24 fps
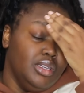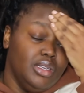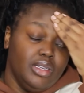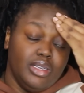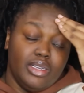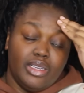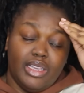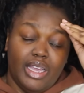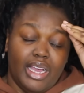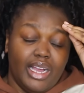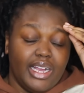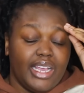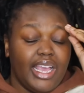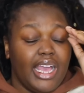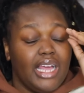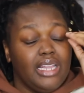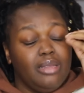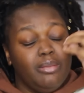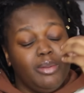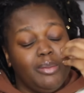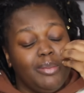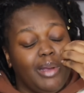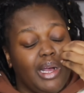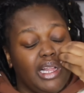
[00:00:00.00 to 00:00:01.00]
Yeah, Callum
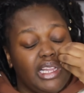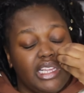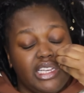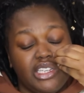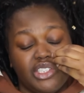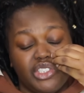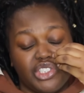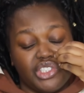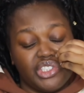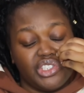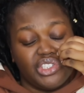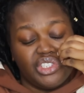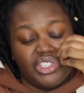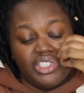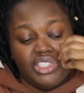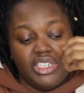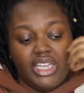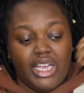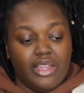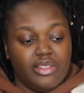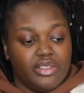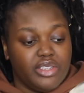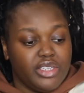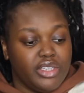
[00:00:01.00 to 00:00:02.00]
and Molly are just,
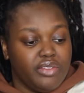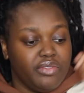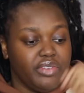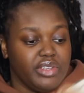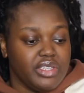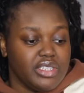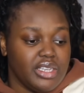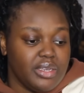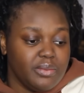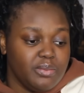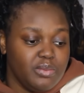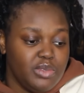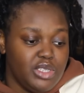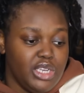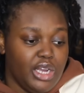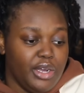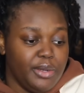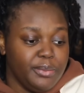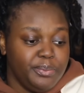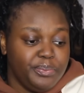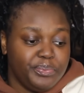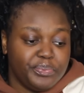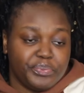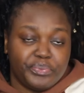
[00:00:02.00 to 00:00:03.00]
they're confusing.
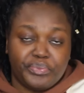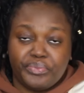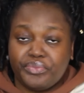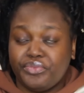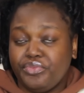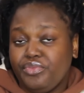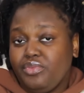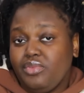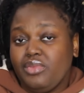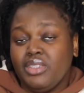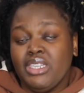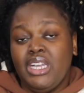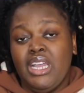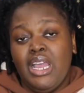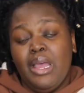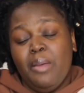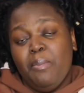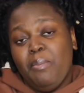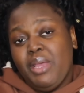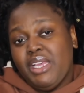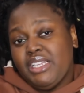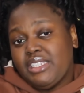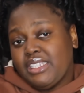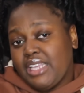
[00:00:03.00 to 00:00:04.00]
So,
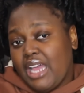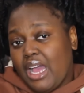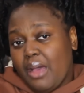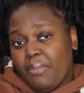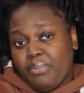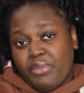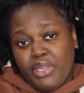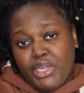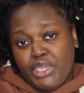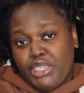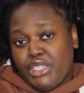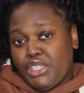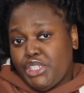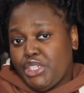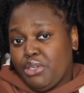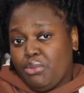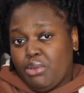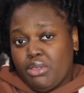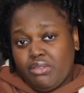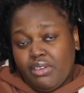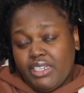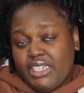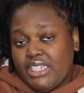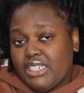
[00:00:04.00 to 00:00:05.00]
Miss I'm 32
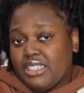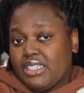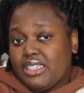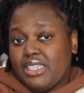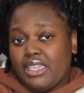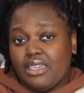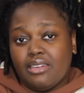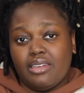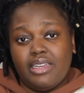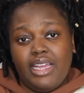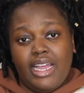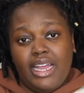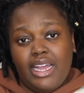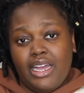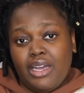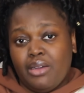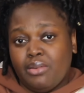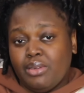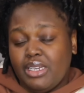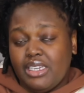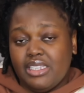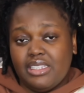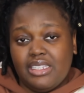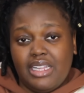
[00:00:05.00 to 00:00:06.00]
and ready to settle down
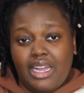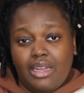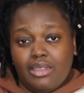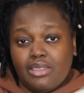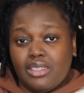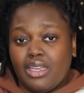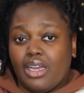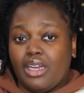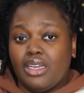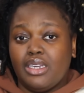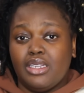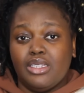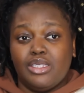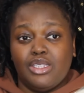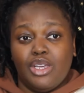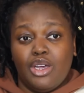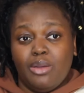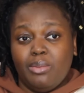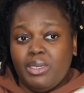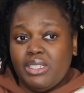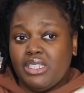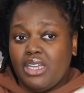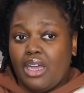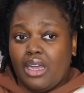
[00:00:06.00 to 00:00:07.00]
is now talking to
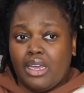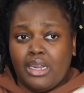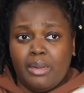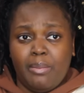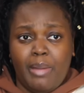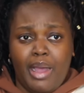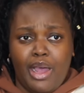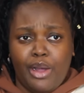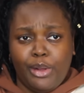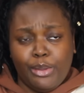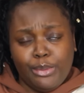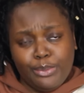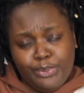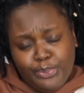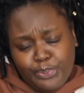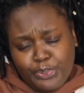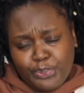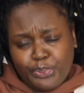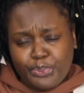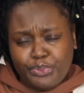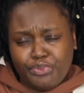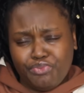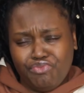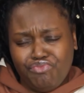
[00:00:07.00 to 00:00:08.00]
Toby, talking about,
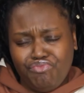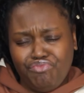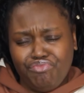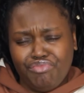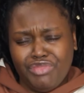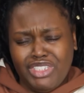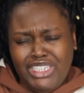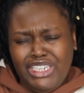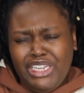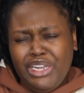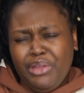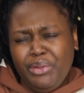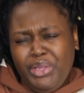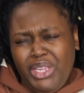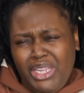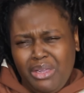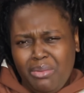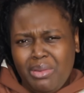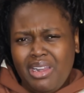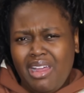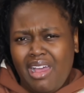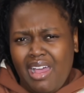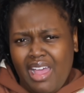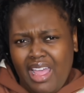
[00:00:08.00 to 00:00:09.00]
you
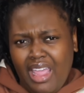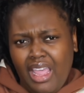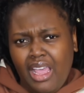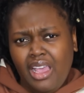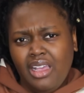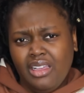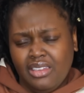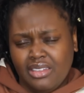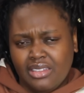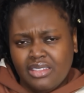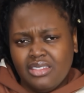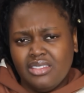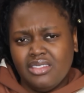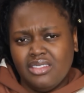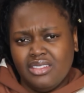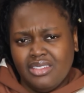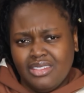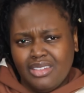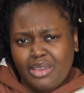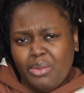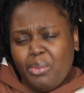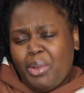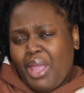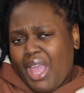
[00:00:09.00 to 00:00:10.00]
and I,
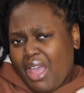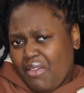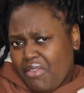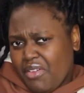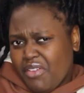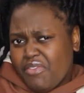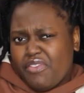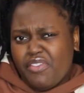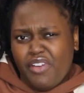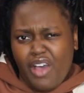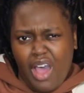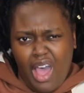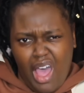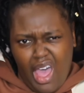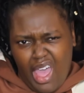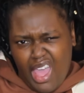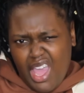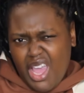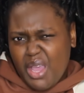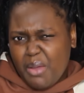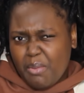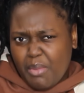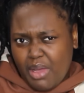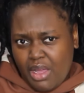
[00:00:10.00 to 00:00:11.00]
we have a
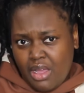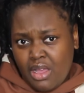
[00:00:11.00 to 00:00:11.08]
vibe.